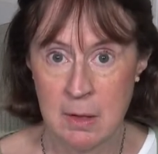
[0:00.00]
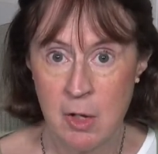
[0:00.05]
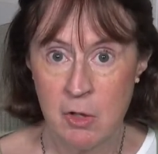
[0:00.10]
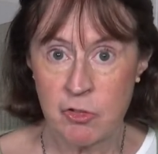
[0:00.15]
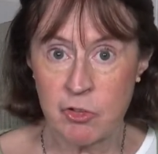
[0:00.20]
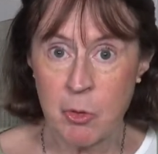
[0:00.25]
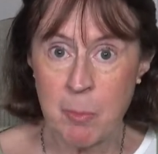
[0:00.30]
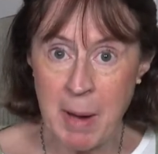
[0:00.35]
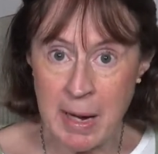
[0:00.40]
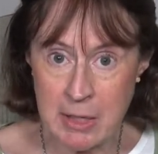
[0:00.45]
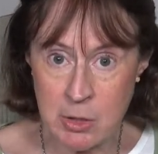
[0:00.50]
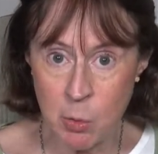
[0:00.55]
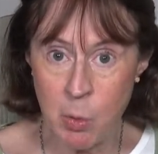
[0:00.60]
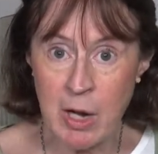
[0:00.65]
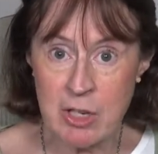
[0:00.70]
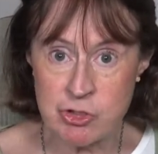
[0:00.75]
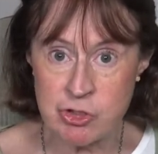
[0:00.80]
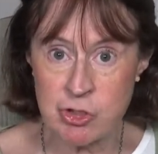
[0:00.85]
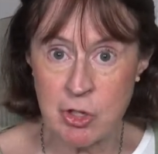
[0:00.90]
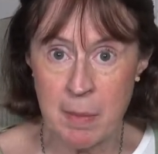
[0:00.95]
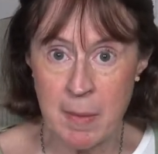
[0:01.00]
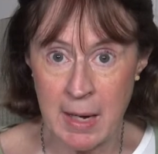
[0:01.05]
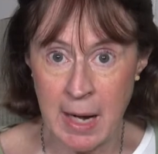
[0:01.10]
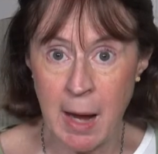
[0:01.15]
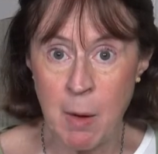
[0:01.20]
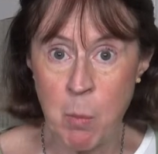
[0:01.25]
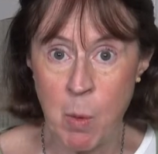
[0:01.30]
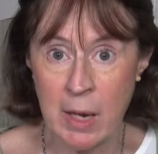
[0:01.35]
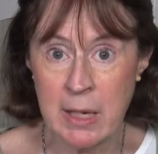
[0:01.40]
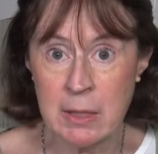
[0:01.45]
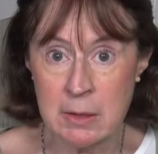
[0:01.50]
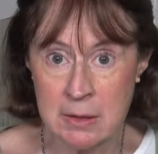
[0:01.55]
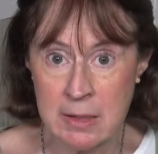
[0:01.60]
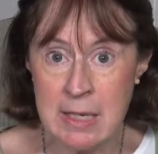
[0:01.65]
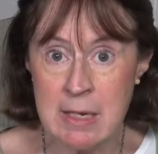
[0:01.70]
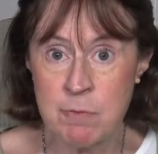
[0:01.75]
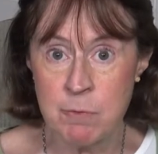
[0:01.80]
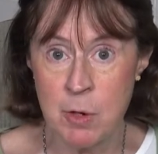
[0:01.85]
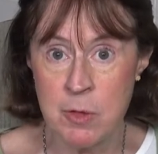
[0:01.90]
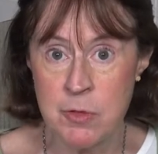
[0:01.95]
So my question that I want to
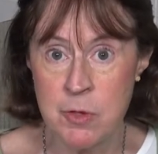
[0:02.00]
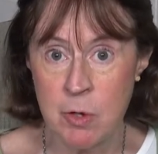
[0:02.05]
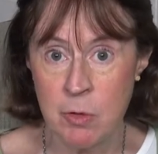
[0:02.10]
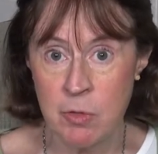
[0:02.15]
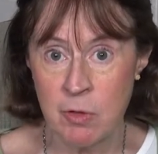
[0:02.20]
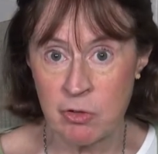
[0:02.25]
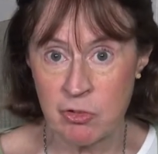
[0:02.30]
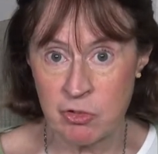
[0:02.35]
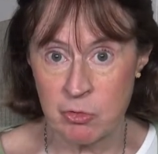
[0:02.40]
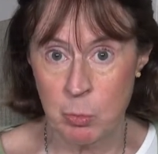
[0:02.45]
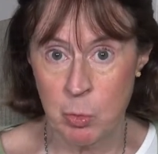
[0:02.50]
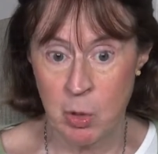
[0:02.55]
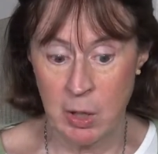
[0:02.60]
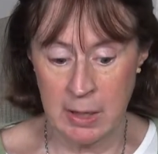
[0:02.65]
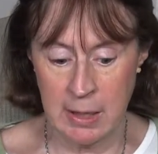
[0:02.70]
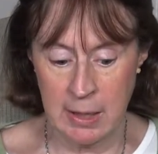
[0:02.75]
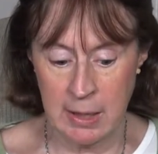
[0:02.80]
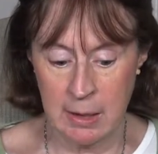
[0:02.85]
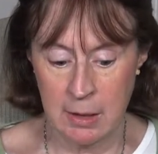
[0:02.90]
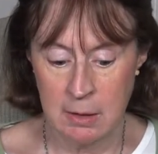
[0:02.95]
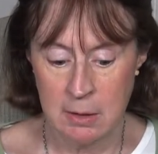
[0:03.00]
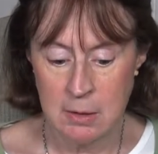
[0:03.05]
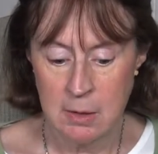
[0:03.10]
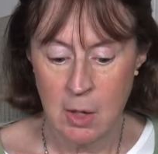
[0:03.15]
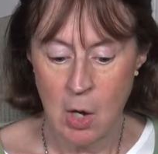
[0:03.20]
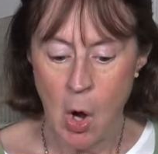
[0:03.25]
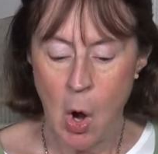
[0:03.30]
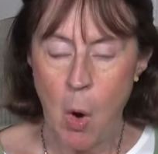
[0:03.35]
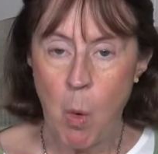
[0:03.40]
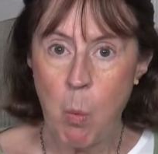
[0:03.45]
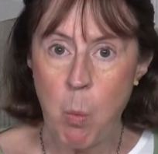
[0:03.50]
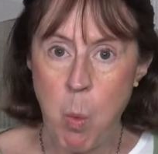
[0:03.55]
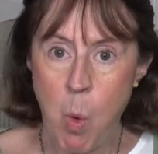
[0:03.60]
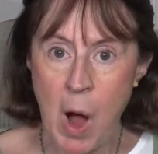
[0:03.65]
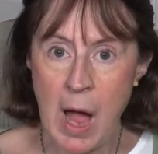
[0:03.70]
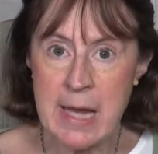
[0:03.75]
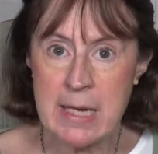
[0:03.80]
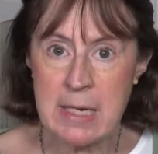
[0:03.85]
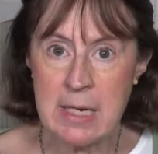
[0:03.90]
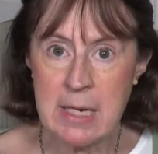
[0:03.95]
leave with you this morning,
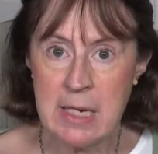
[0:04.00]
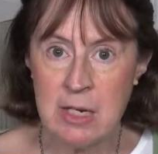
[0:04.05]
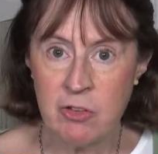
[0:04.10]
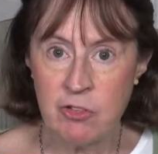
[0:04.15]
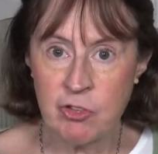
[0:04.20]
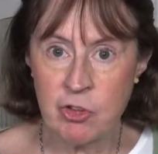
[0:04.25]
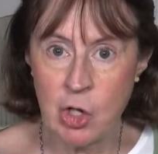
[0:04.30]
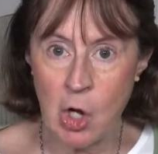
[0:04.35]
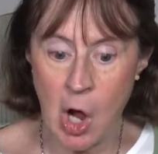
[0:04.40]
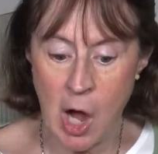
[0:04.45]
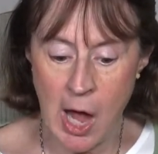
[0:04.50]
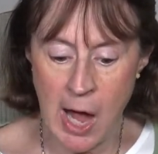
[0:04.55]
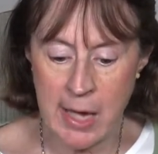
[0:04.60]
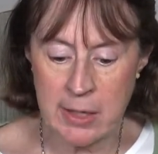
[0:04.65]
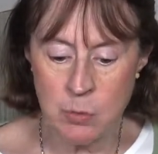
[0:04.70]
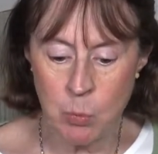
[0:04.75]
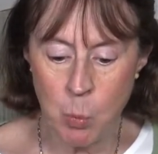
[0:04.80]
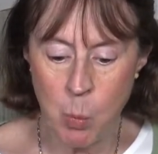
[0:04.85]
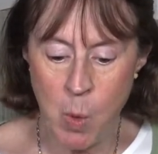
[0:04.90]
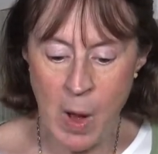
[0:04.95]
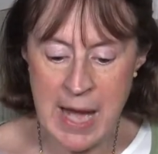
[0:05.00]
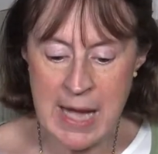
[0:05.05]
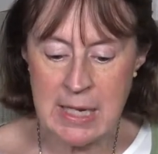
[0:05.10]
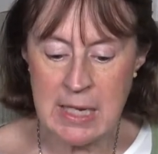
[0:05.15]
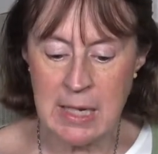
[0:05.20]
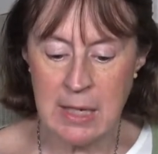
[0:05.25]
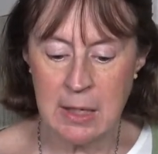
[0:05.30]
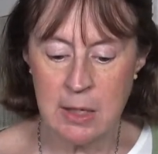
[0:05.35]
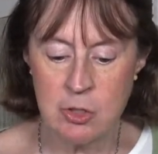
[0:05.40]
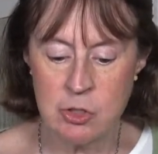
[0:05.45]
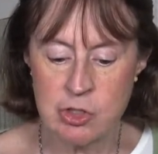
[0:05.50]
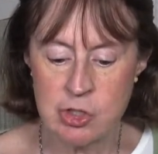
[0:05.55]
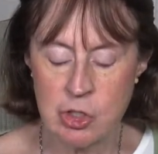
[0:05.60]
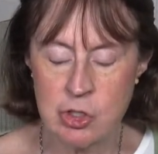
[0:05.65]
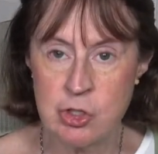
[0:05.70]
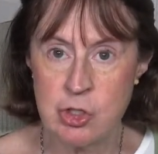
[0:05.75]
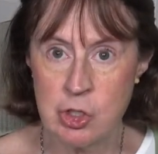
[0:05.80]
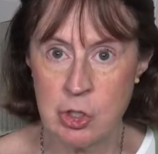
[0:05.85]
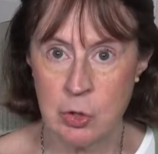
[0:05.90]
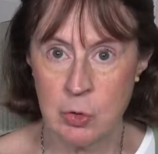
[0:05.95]
what is God waiting to
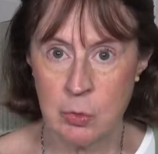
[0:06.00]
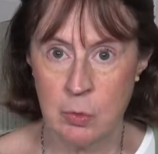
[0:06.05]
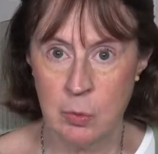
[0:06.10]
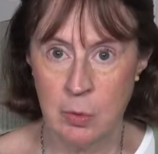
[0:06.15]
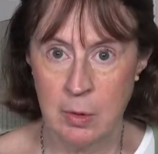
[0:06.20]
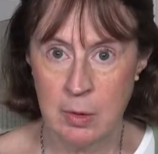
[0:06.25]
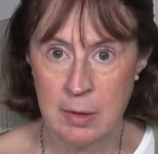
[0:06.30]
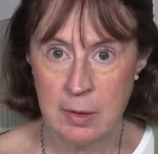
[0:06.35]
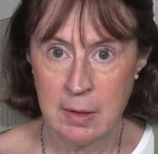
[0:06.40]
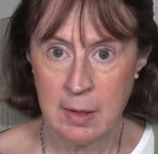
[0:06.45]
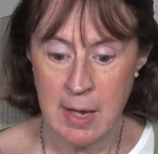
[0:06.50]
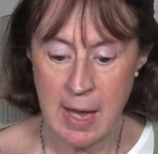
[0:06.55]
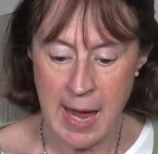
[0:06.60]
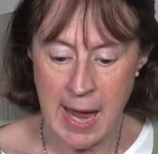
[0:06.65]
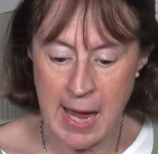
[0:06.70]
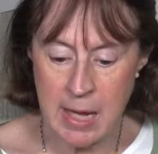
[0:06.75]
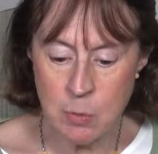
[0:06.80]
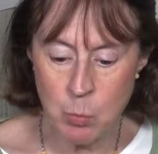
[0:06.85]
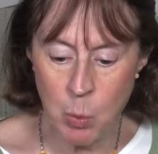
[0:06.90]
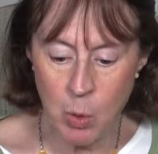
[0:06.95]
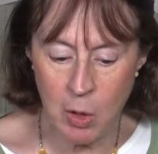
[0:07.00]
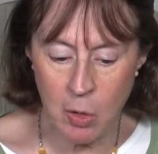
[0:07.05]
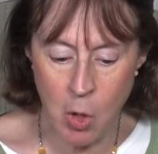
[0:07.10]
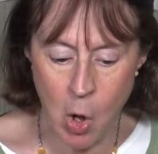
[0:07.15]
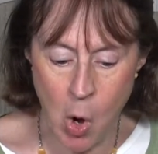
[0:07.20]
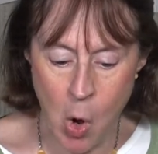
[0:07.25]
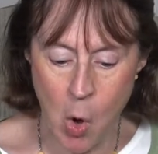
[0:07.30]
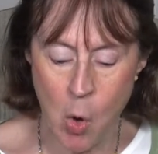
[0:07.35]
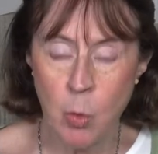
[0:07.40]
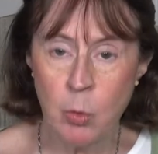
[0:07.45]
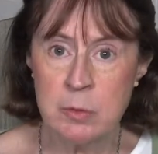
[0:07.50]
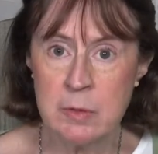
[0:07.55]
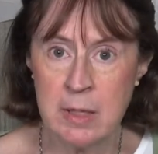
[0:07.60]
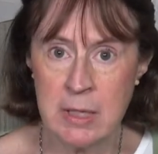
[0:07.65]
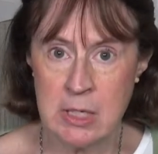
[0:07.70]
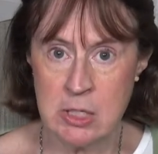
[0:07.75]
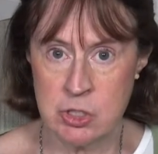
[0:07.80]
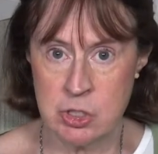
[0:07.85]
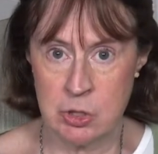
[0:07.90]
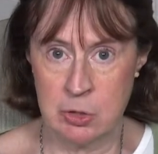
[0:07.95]
do and will
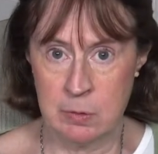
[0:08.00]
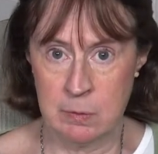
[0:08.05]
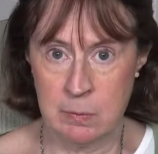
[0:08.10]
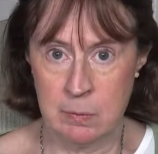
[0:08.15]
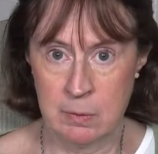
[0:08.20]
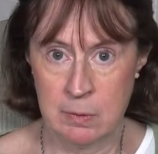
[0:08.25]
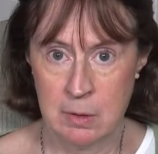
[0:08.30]
only do